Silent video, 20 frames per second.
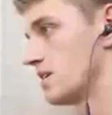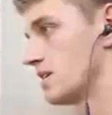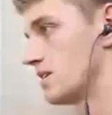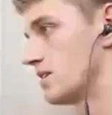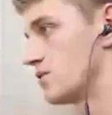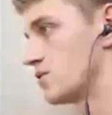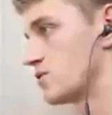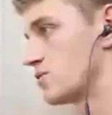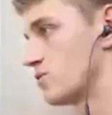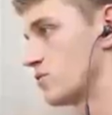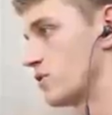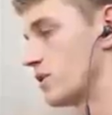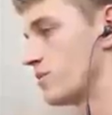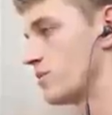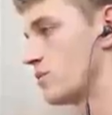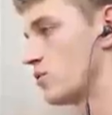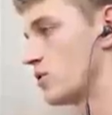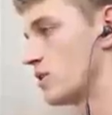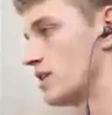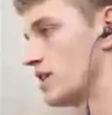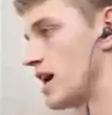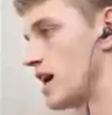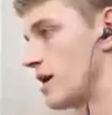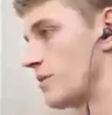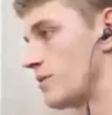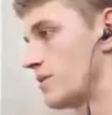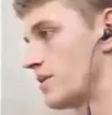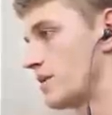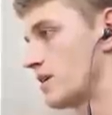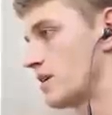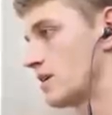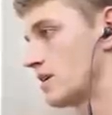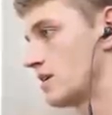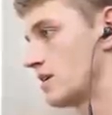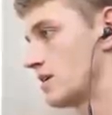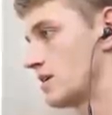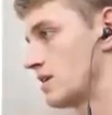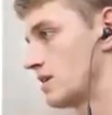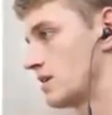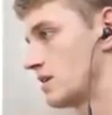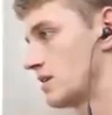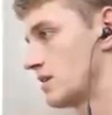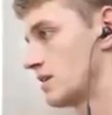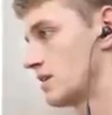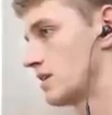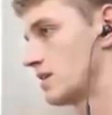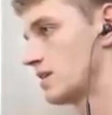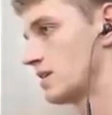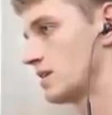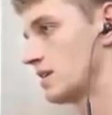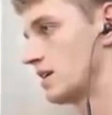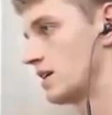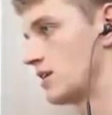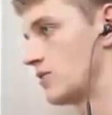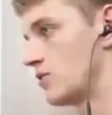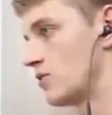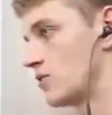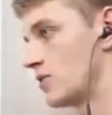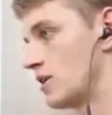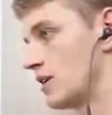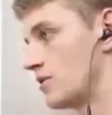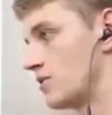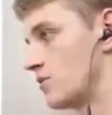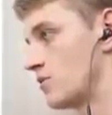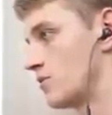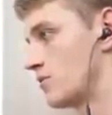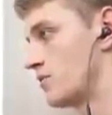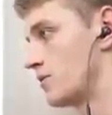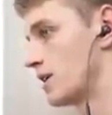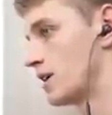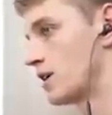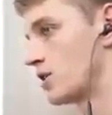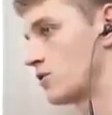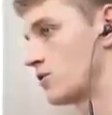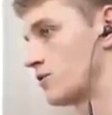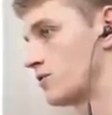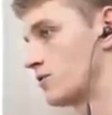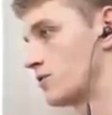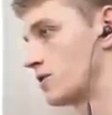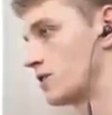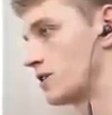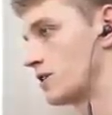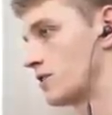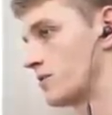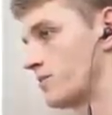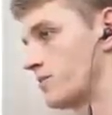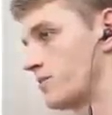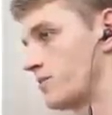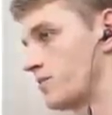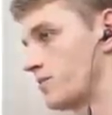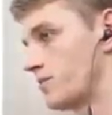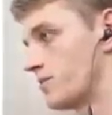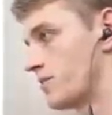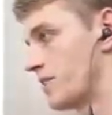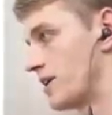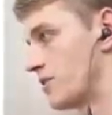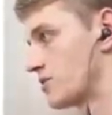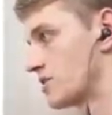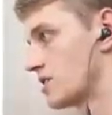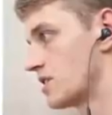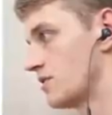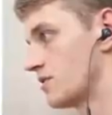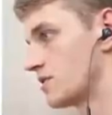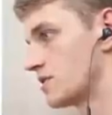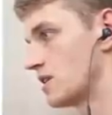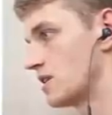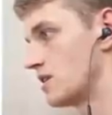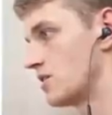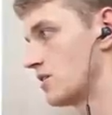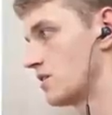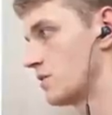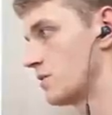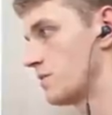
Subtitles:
There's one more lap. I don't know if we gotta go for it by ourselves now.